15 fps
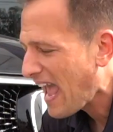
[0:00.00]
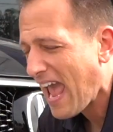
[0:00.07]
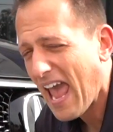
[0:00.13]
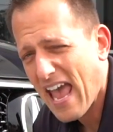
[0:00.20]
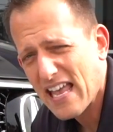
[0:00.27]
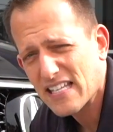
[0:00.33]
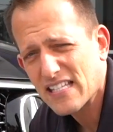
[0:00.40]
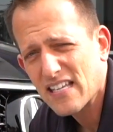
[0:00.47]

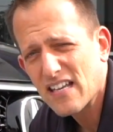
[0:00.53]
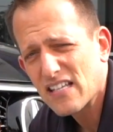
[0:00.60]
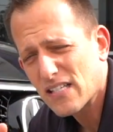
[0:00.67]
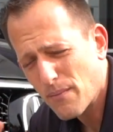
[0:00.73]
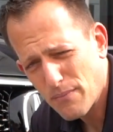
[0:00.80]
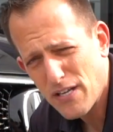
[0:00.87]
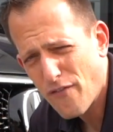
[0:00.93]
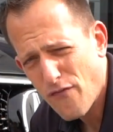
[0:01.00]
has
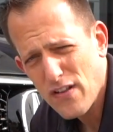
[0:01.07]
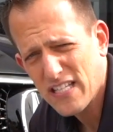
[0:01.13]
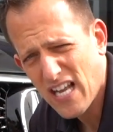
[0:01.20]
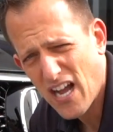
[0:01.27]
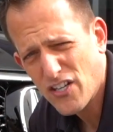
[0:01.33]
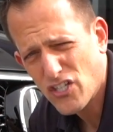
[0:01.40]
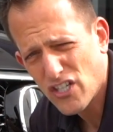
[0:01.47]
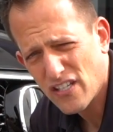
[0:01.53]
some different
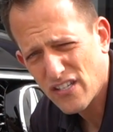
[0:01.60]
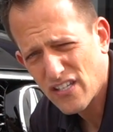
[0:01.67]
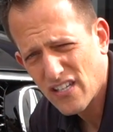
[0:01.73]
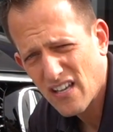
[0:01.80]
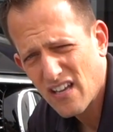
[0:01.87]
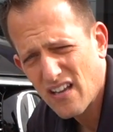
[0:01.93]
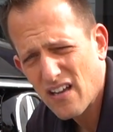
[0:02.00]
touches